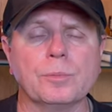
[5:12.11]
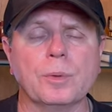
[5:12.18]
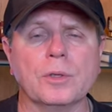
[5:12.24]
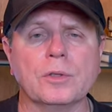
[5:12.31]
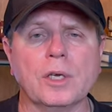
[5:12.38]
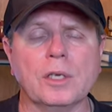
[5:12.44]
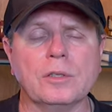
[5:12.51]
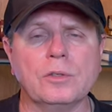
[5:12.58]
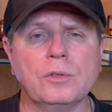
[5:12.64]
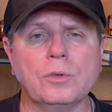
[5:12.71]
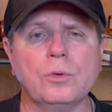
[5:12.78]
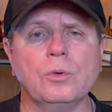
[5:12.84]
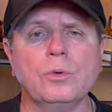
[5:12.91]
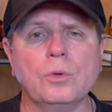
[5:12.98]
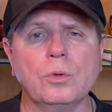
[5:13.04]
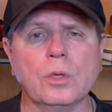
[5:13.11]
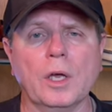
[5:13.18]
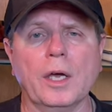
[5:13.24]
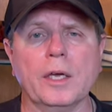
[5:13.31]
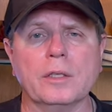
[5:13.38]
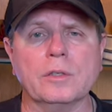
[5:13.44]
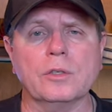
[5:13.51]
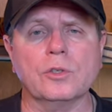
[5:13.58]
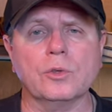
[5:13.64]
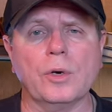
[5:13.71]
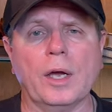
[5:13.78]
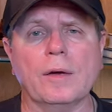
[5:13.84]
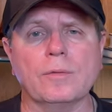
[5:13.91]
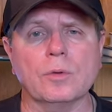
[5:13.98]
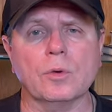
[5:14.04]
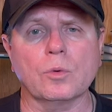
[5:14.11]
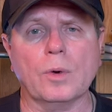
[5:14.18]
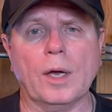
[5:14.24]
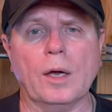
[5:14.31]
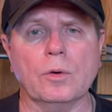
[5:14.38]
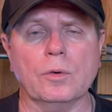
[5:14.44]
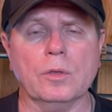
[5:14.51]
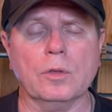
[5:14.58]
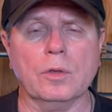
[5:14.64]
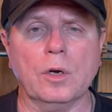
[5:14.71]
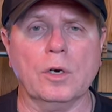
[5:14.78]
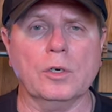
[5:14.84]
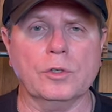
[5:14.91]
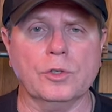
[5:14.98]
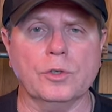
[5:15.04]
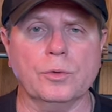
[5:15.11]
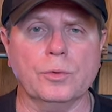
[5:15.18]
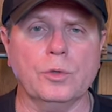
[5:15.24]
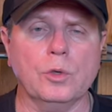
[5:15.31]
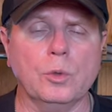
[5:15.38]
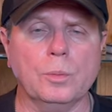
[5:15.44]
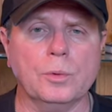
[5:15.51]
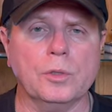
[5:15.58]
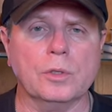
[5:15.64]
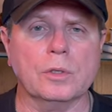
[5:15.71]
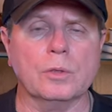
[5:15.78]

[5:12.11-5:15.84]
but they do like to travel around in large groups.